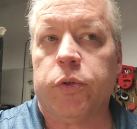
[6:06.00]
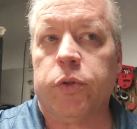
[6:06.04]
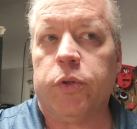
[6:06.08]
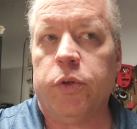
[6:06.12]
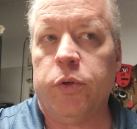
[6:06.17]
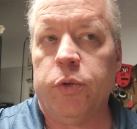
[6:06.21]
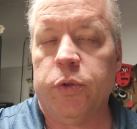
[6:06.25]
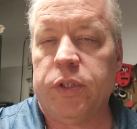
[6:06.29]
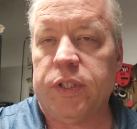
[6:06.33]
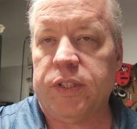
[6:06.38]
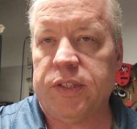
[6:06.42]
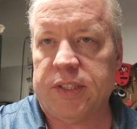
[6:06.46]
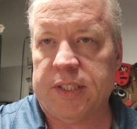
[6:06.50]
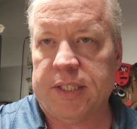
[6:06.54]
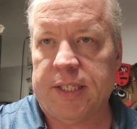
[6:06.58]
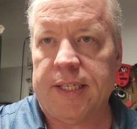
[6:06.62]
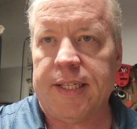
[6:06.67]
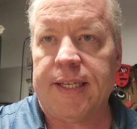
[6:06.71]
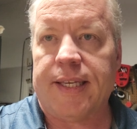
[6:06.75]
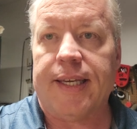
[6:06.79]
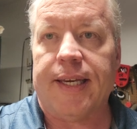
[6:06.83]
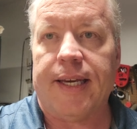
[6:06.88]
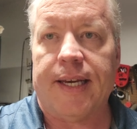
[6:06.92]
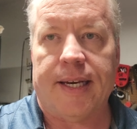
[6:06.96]
you can
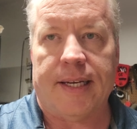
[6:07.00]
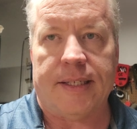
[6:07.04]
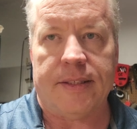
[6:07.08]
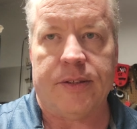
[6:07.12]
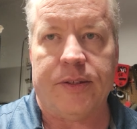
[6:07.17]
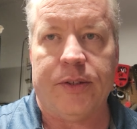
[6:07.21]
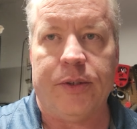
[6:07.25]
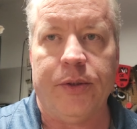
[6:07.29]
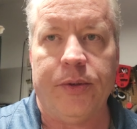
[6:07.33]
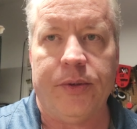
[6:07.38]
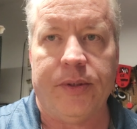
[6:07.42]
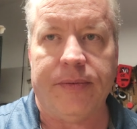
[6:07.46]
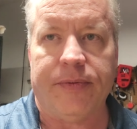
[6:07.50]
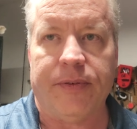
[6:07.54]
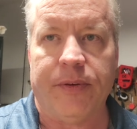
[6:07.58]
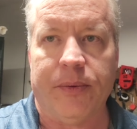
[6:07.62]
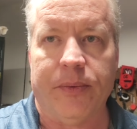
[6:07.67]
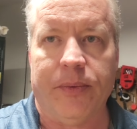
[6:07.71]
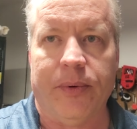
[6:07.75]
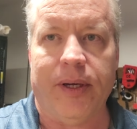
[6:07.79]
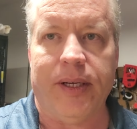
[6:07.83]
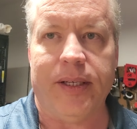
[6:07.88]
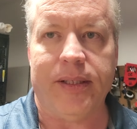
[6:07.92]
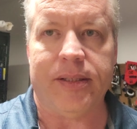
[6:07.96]
skin a cat two
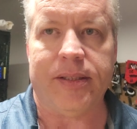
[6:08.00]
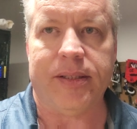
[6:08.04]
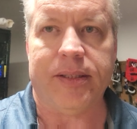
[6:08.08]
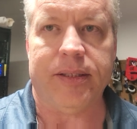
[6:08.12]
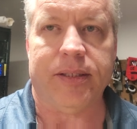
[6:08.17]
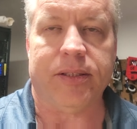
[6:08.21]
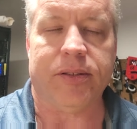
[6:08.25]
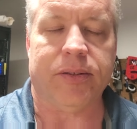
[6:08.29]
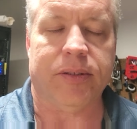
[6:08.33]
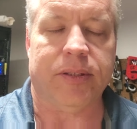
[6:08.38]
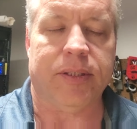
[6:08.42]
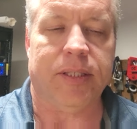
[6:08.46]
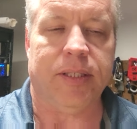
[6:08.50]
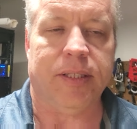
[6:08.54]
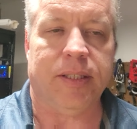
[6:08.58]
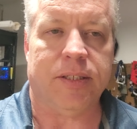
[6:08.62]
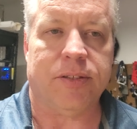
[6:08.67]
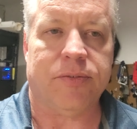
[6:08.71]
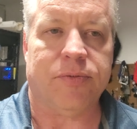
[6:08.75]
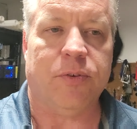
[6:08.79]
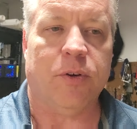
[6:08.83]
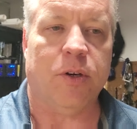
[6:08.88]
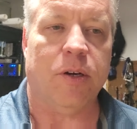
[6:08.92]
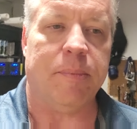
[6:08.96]
different ways in
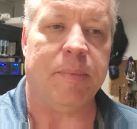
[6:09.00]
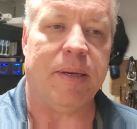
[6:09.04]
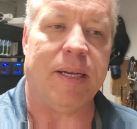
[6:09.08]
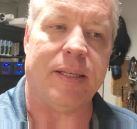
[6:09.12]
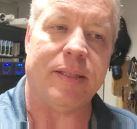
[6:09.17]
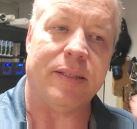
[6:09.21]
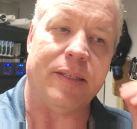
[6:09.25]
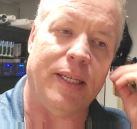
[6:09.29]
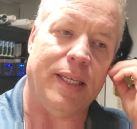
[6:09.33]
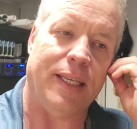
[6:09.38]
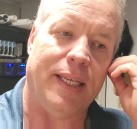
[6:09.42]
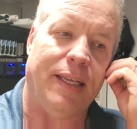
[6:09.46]
this format.